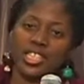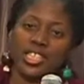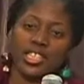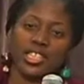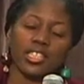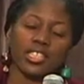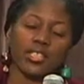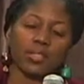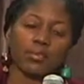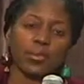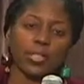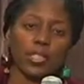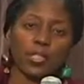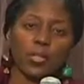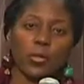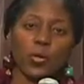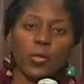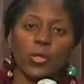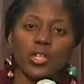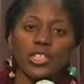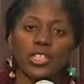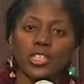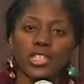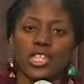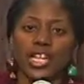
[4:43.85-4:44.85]
that it could be an
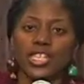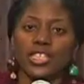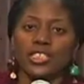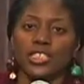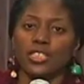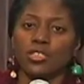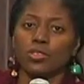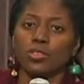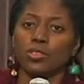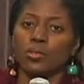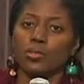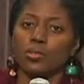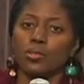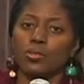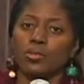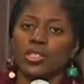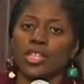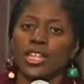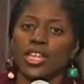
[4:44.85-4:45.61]
organizing tool,